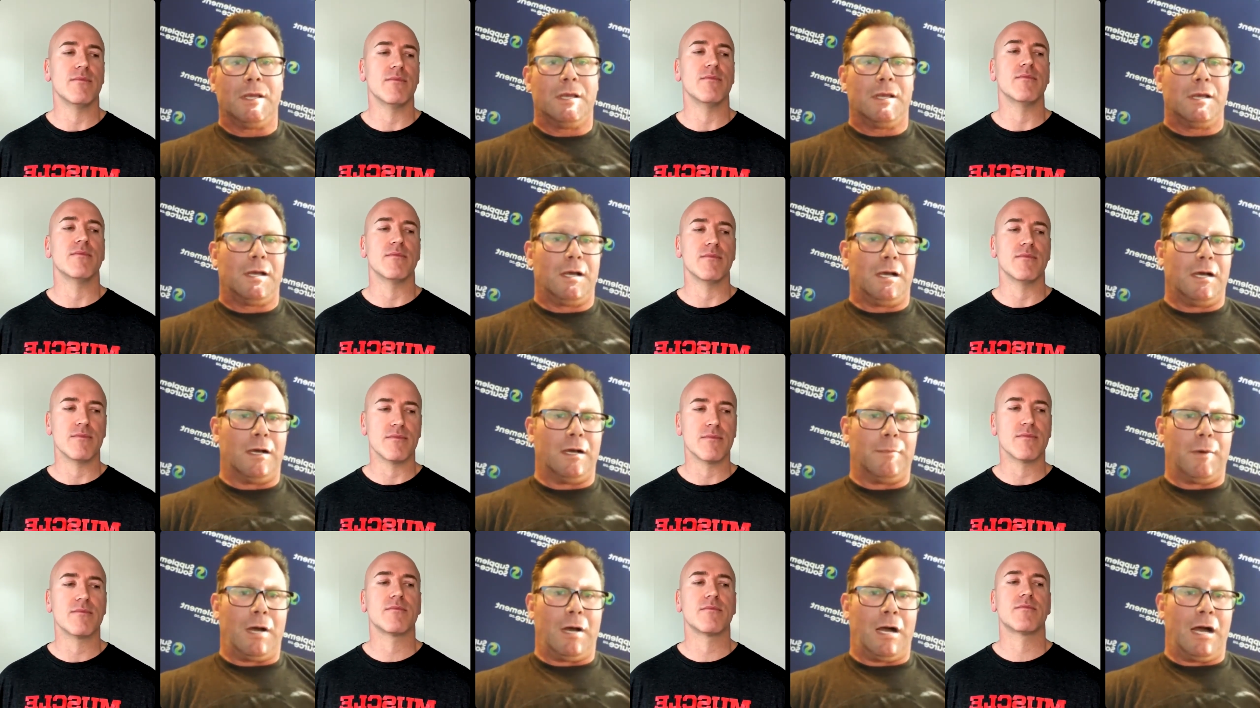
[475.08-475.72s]

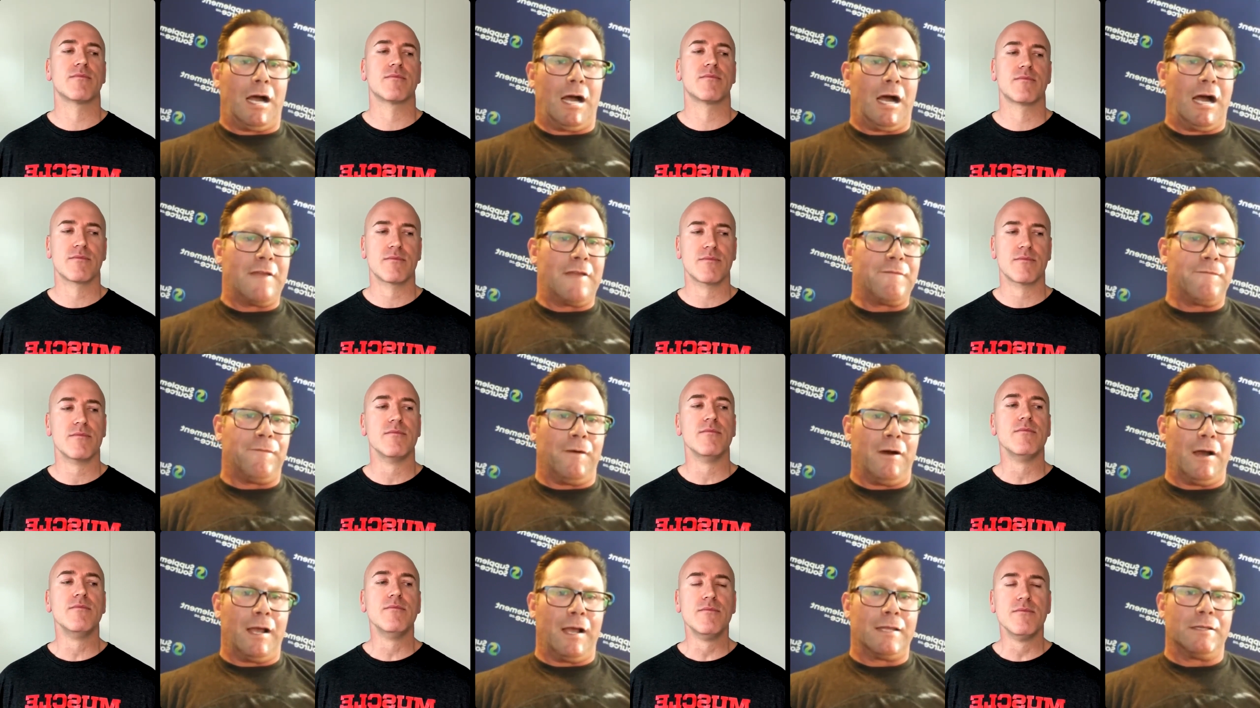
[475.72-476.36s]
Speaker 1: um, I, I
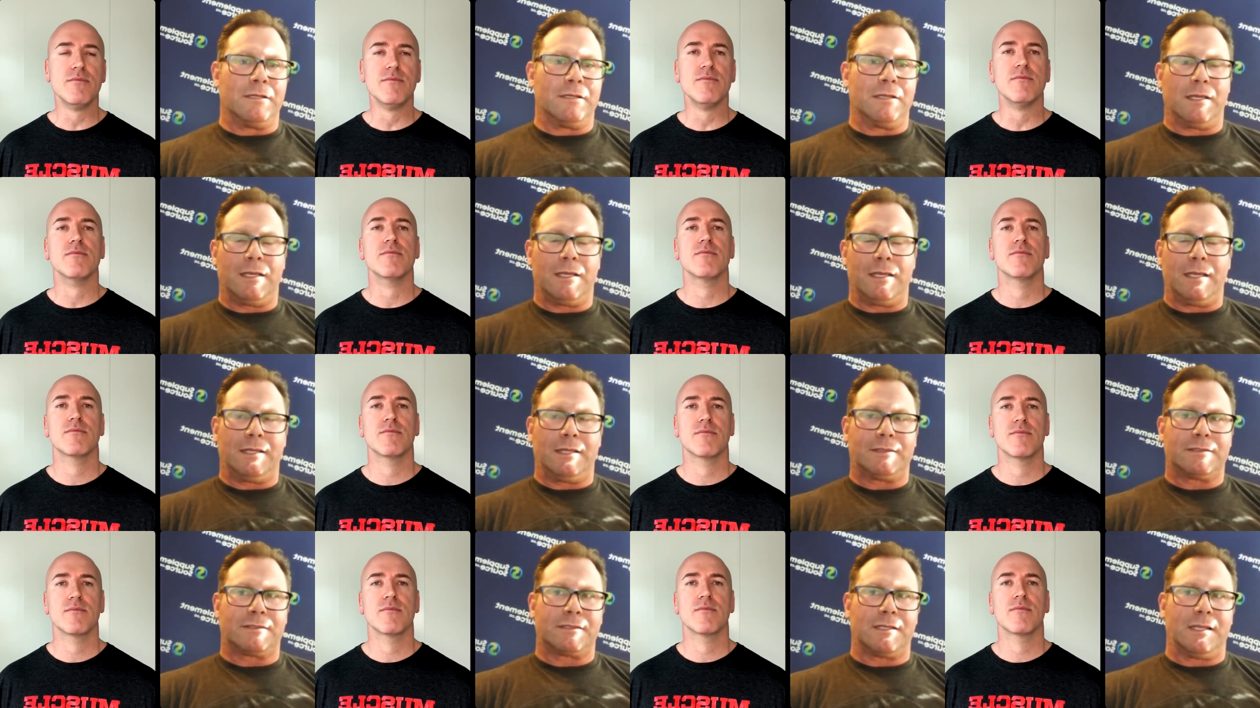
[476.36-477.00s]
find
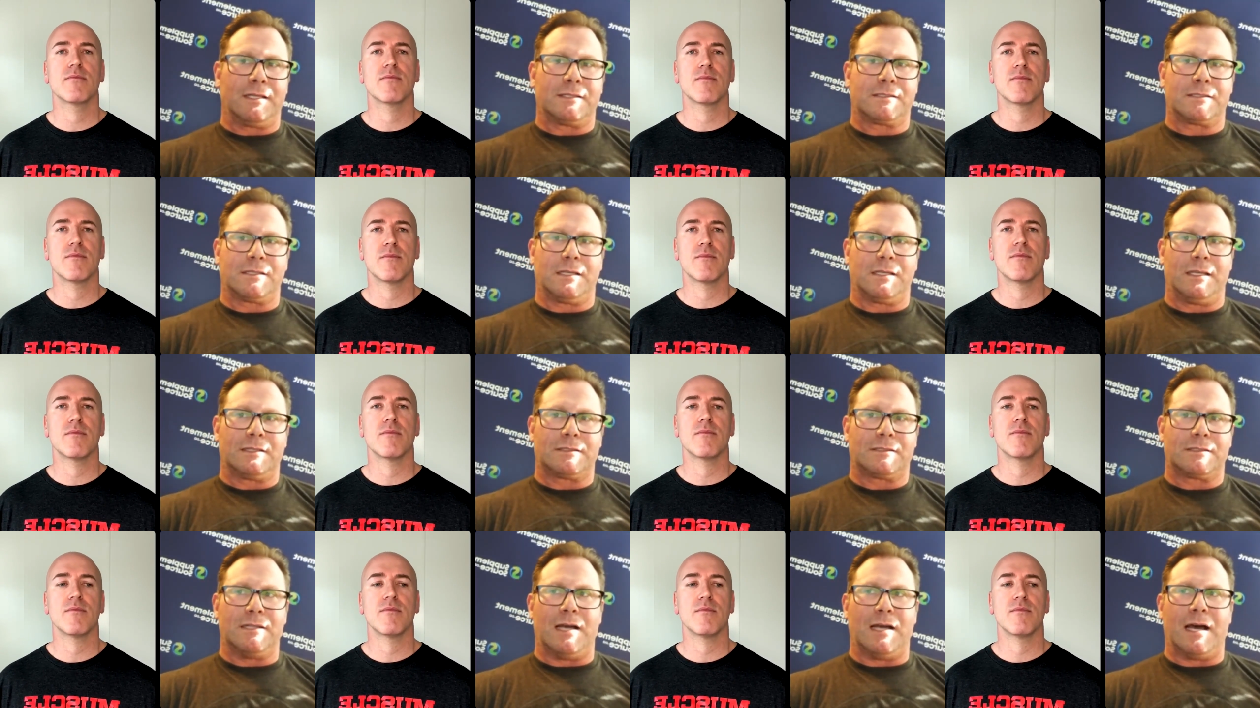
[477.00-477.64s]
it's it's
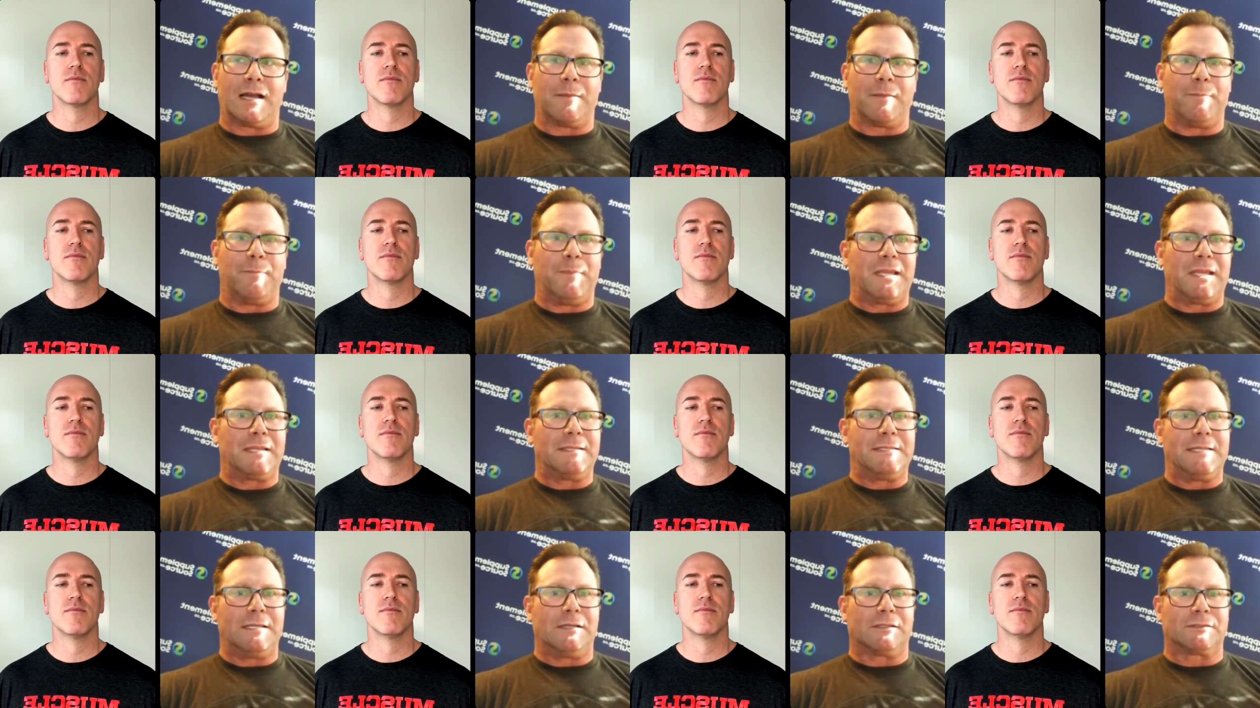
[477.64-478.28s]
it's not a big
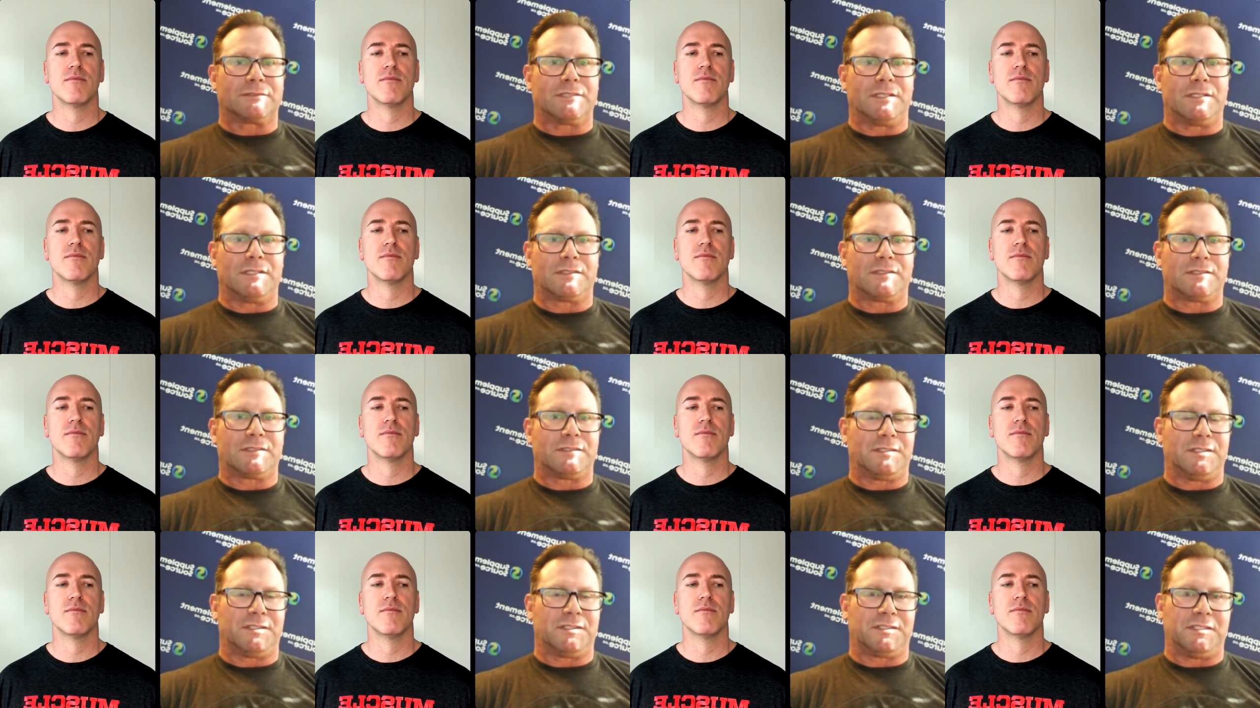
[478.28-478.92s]
deal to,
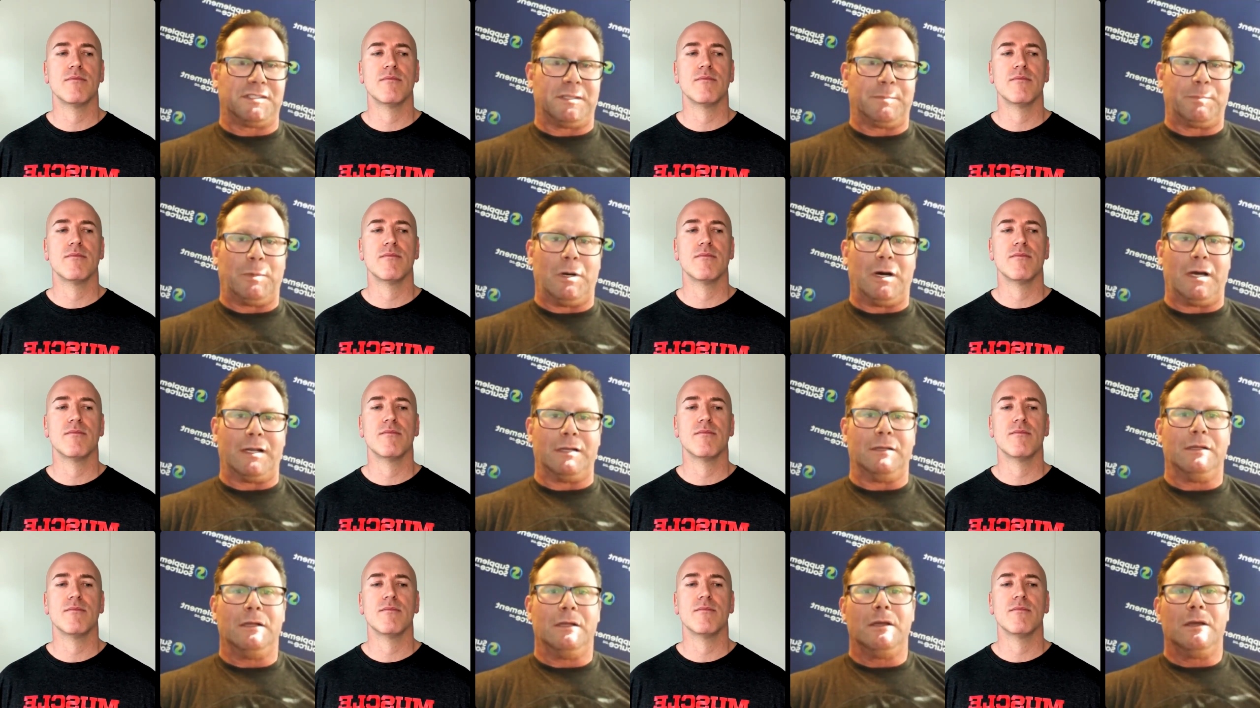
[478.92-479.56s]
to sip
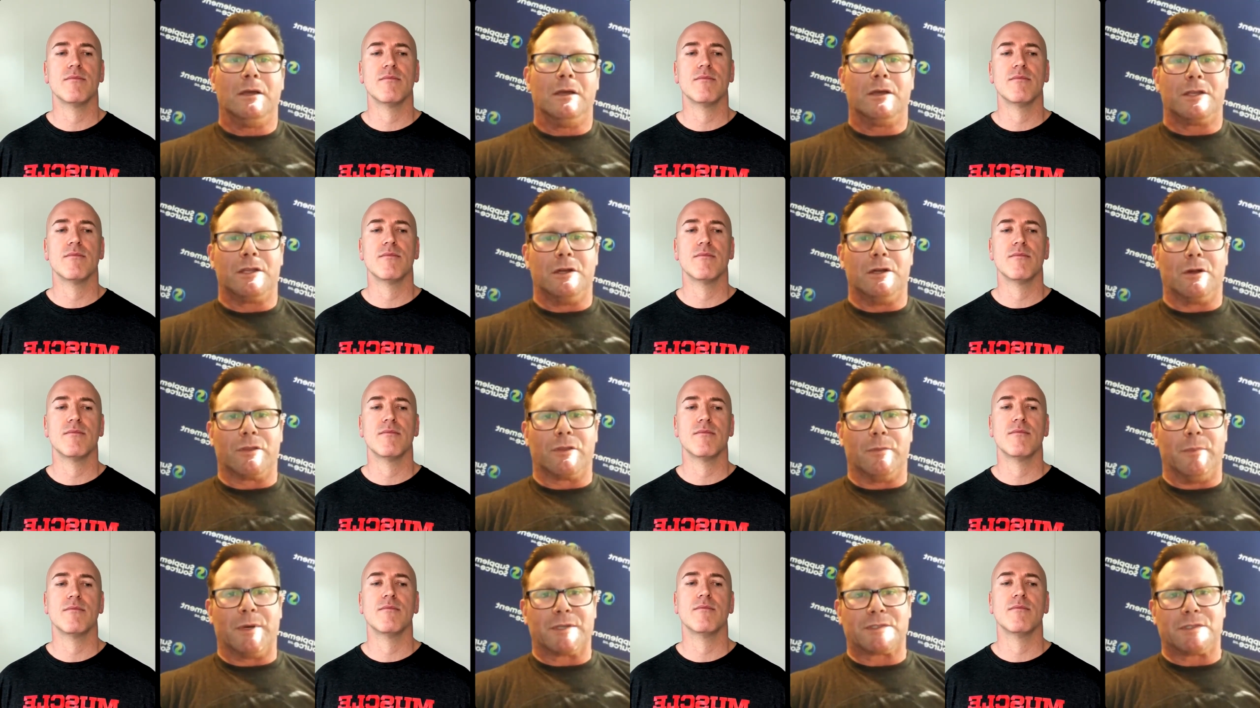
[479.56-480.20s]
on, you know,
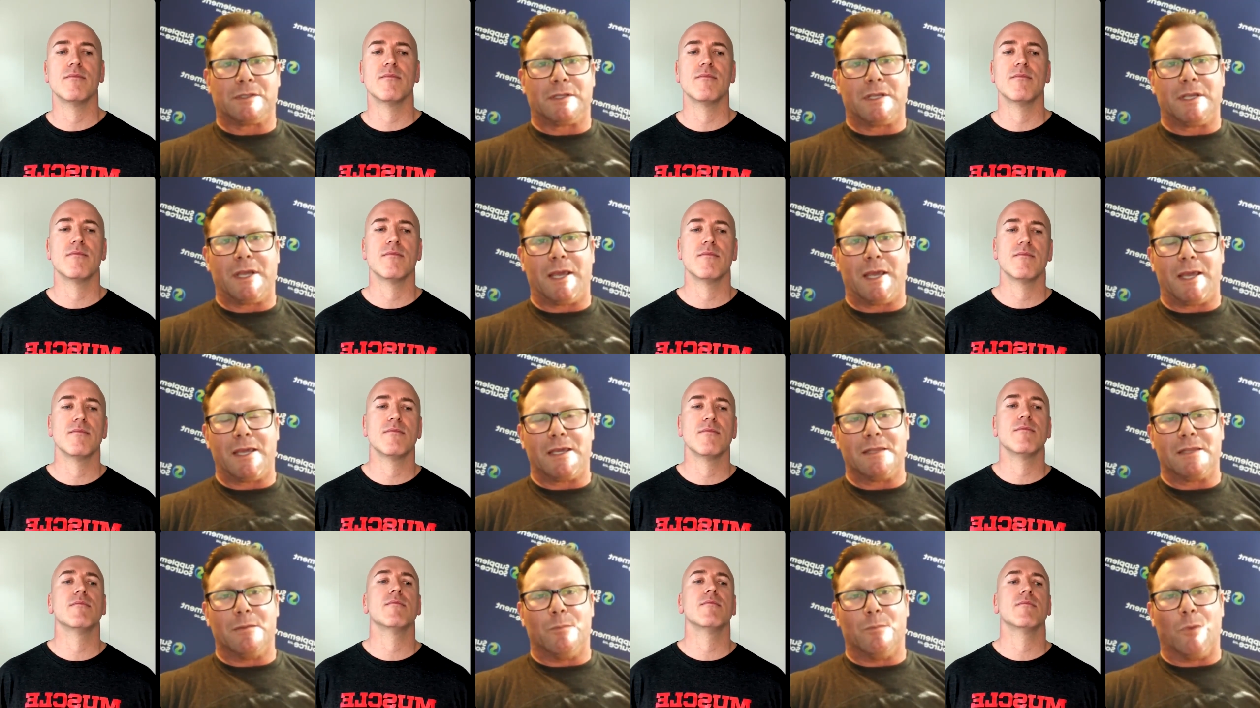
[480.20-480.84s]
the Muscle E A
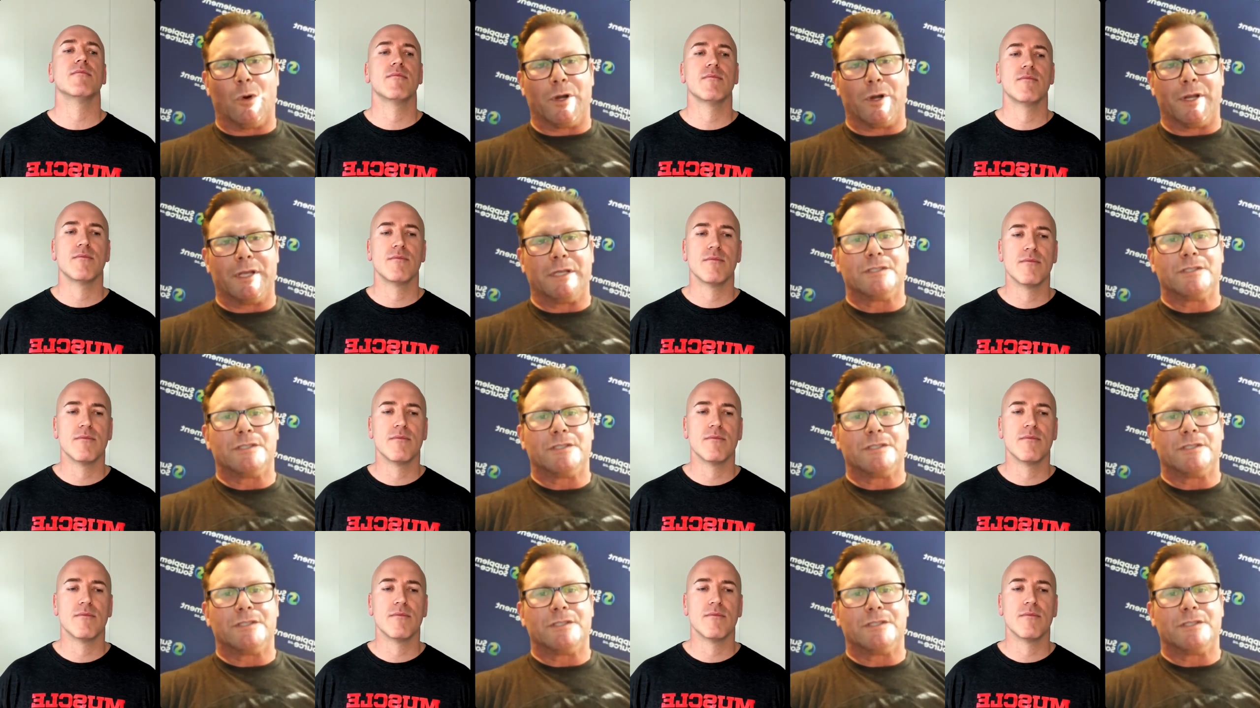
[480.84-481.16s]
A in the morning